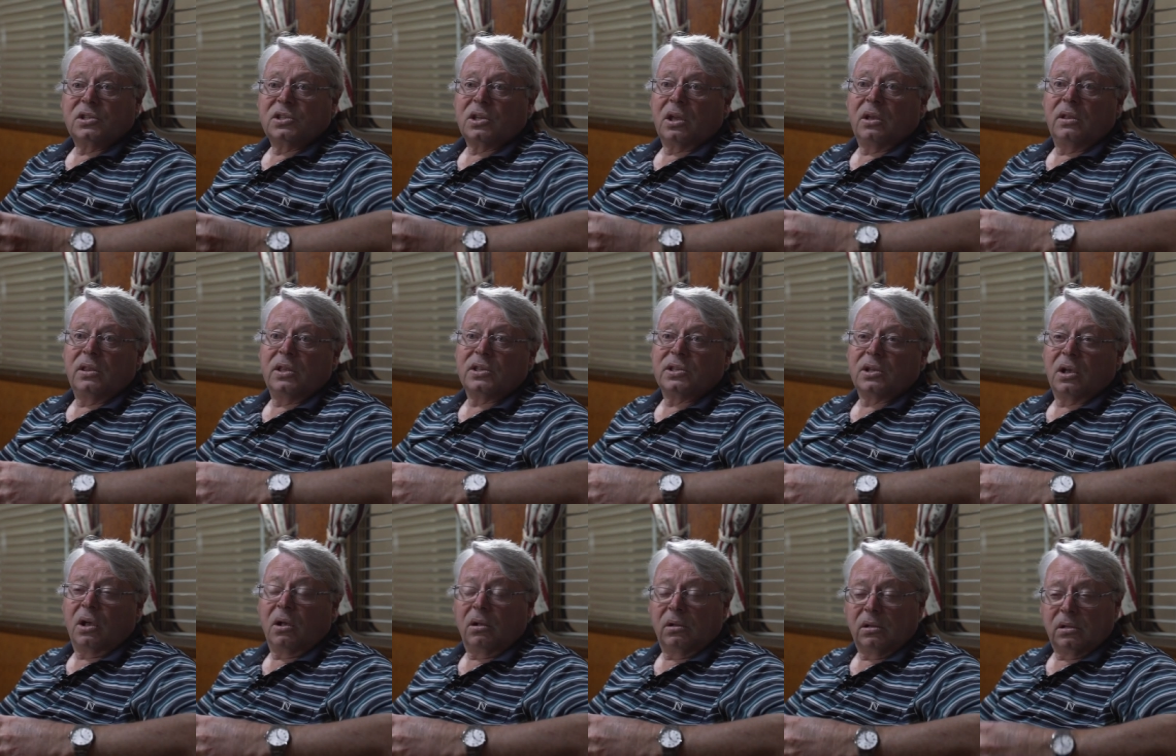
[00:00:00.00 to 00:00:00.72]
So there's
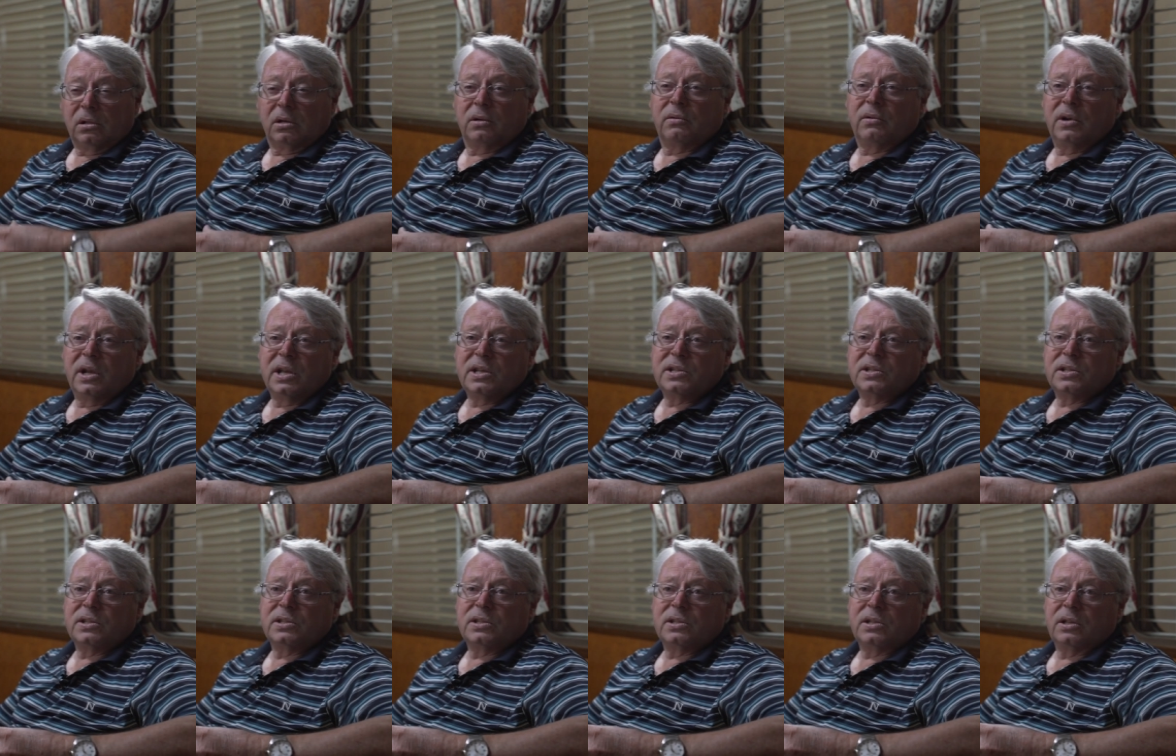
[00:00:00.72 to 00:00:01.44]
a whole lot of
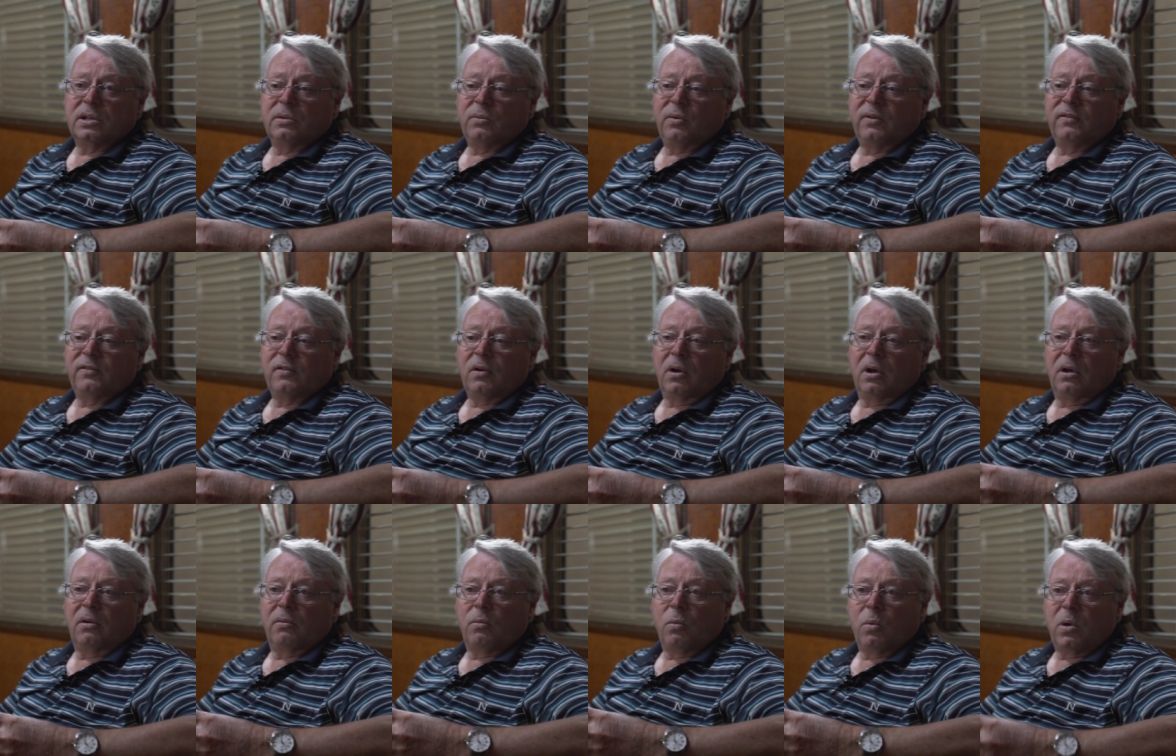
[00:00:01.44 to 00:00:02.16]
reasons that we've
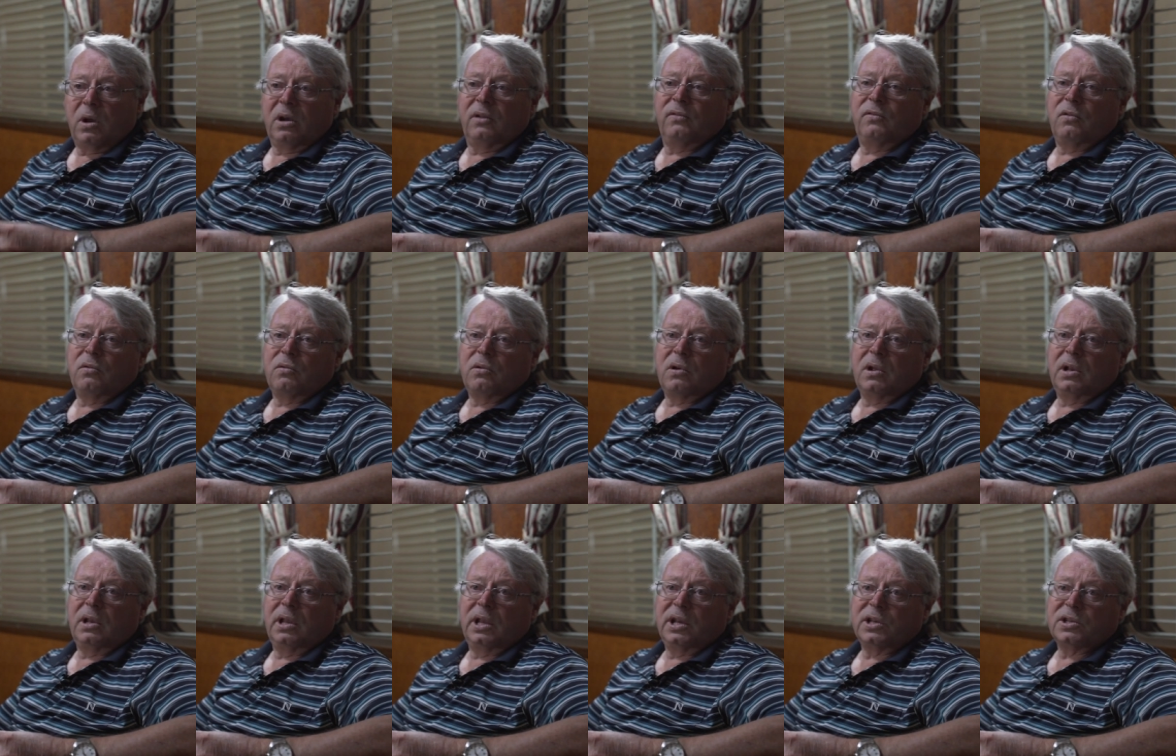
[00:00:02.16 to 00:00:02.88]
got a wonderful
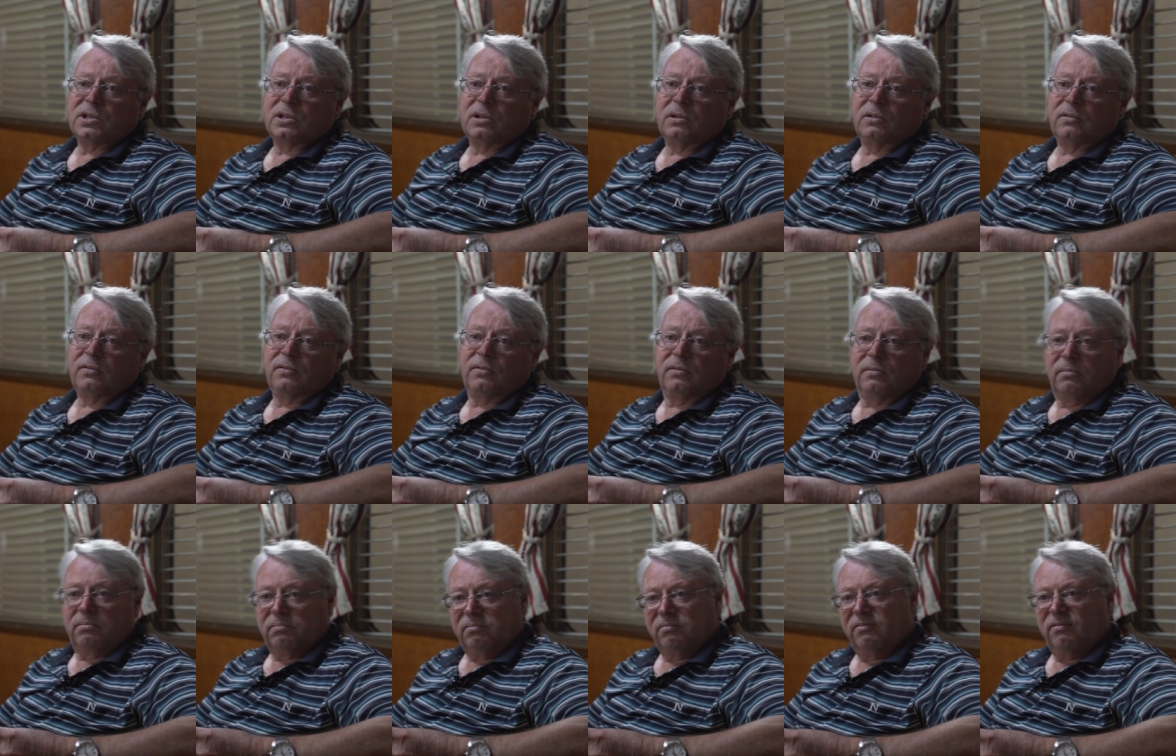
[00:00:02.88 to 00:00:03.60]
collection of
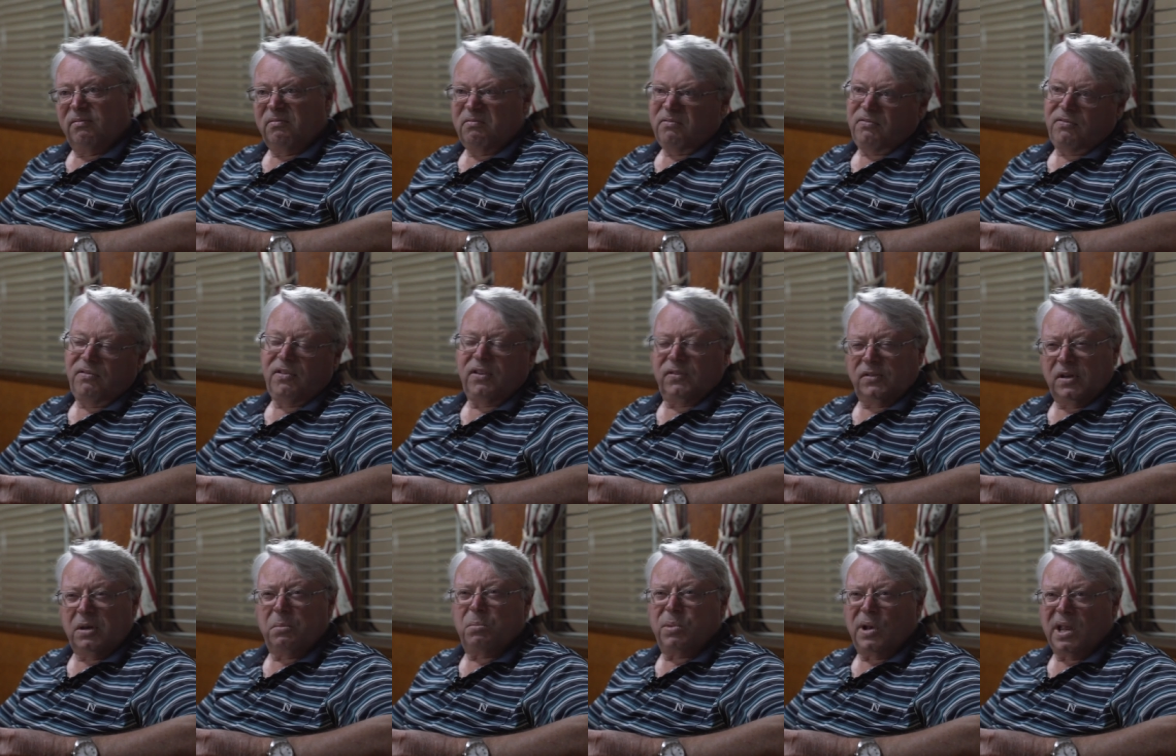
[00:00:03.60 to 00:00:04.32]

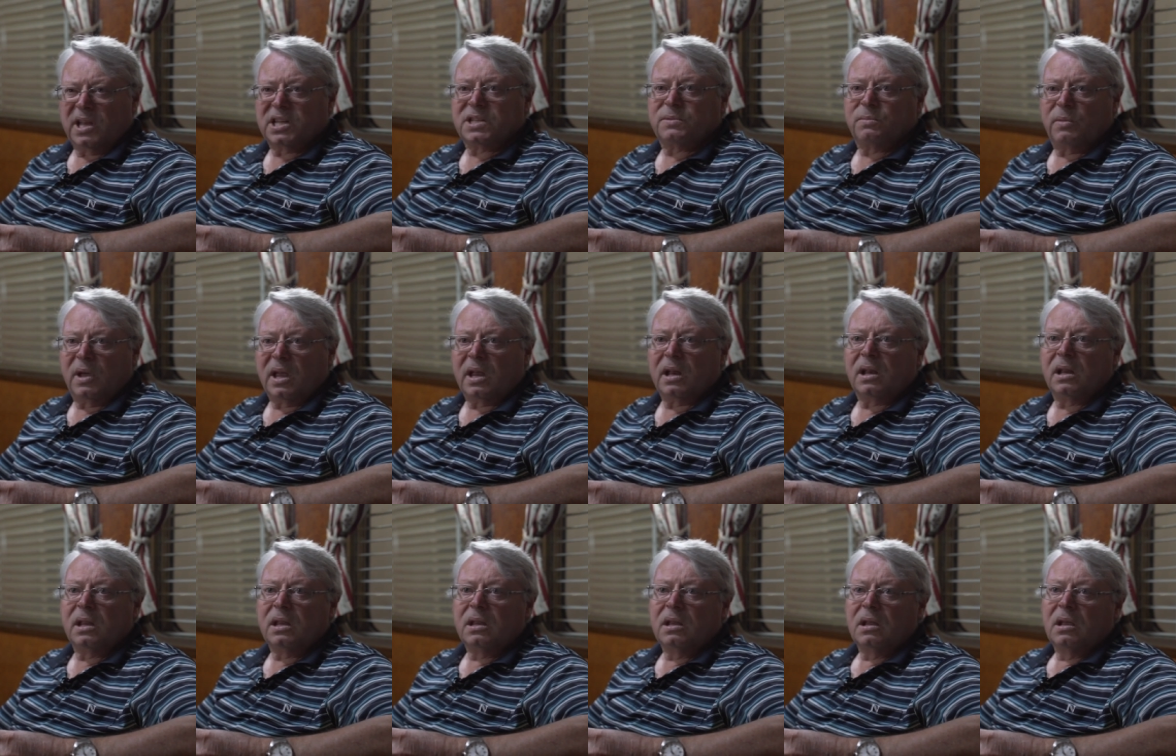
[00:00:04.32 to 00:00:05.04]
50 plus
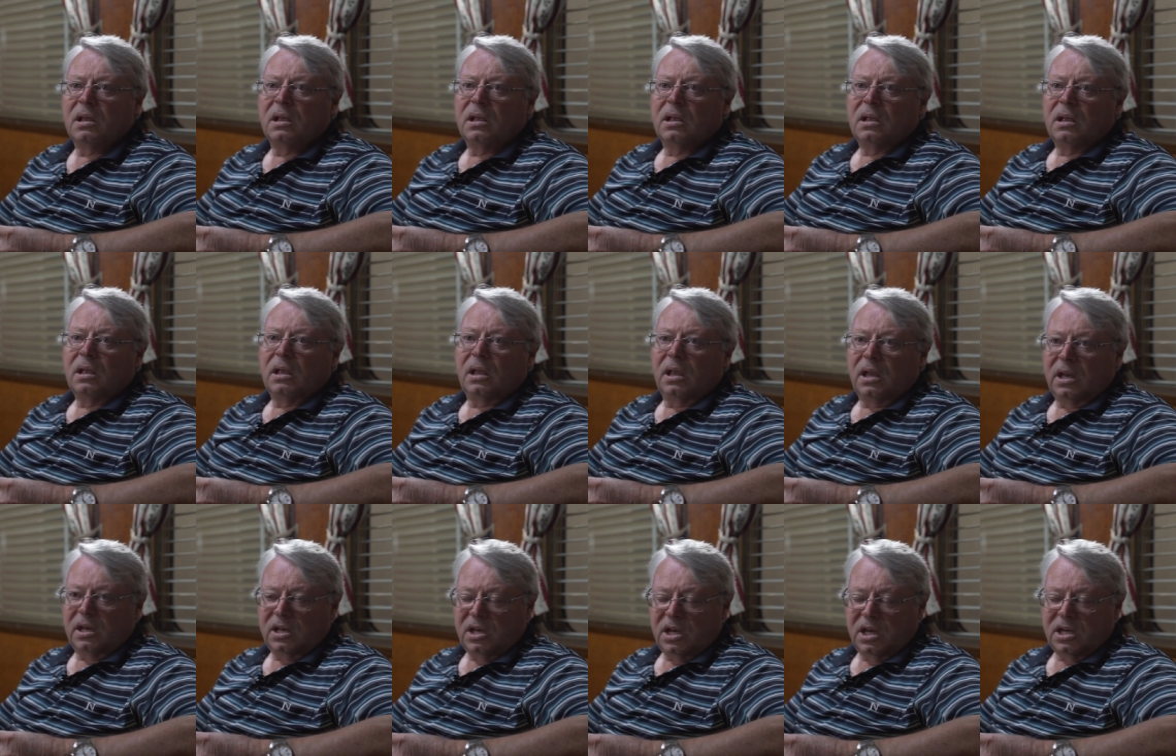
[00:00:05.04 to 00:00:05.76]
mainly
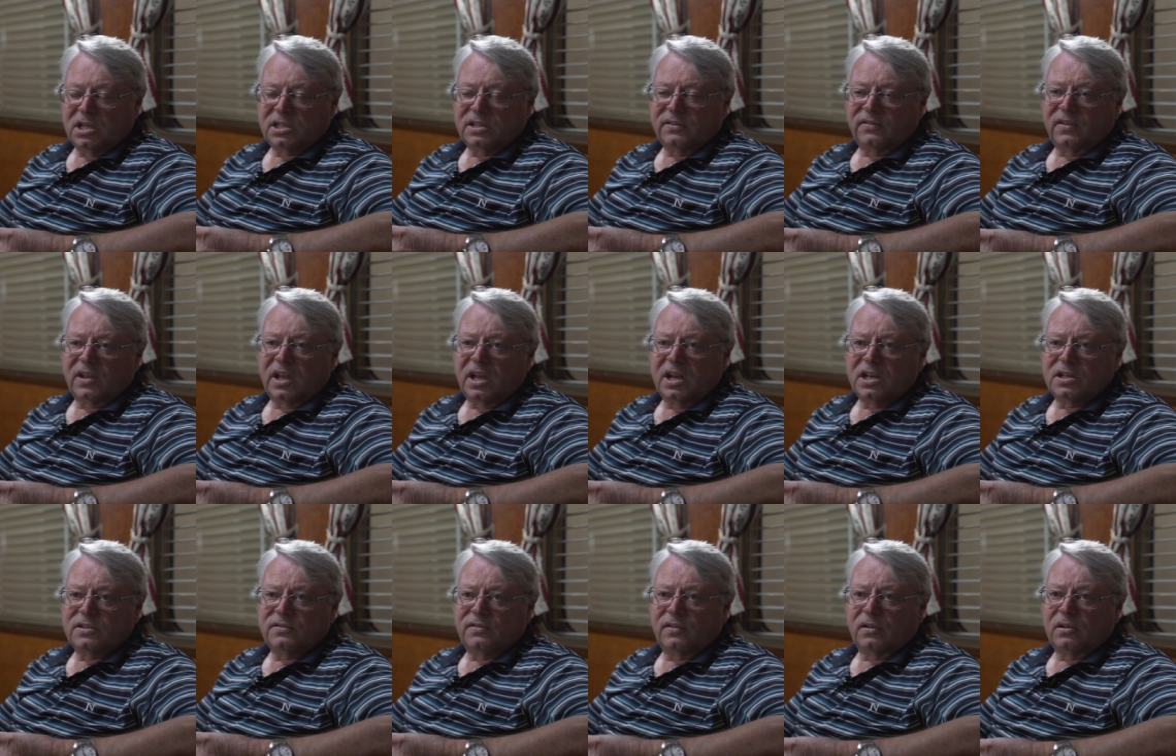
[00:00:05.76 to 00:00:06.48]
in years of
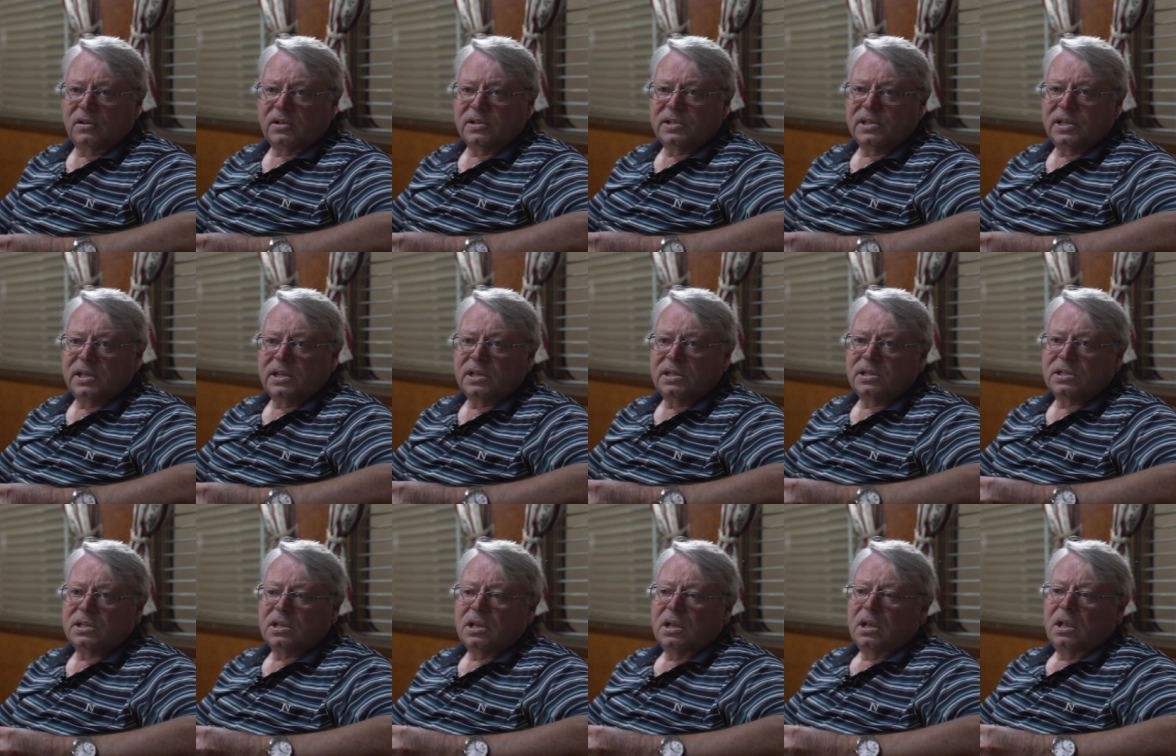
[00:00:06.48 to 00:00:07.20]
age
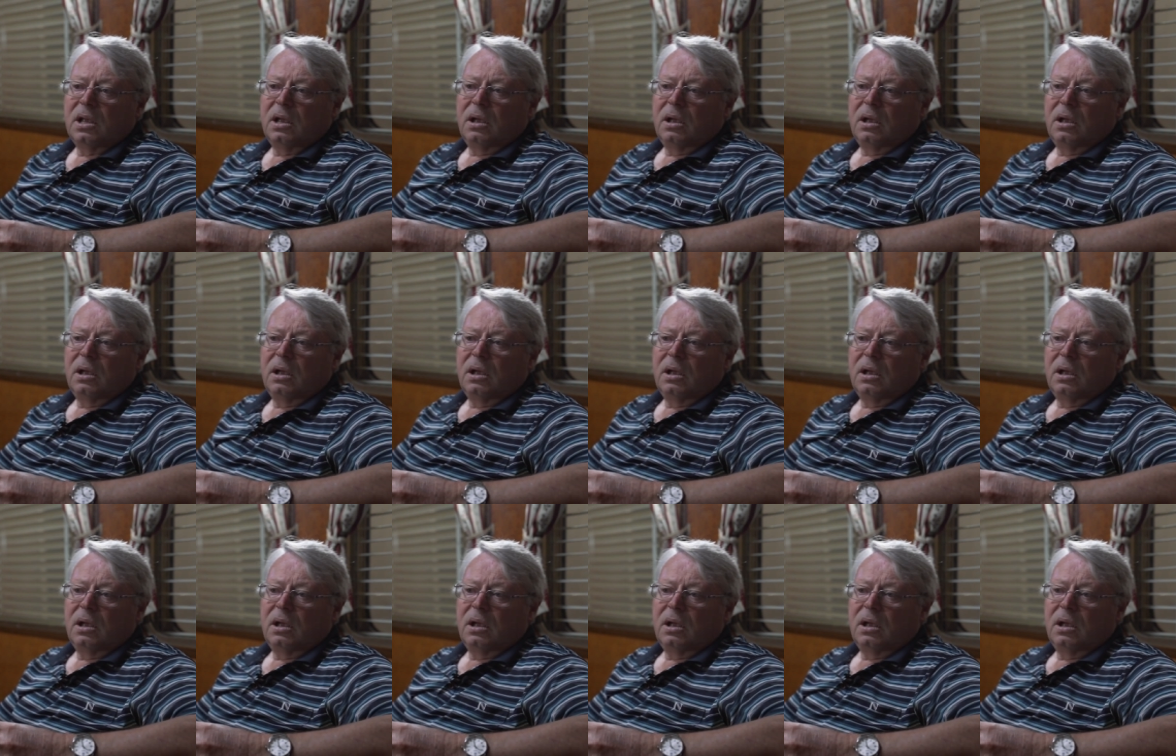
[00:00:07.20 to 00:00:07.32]
volunteers,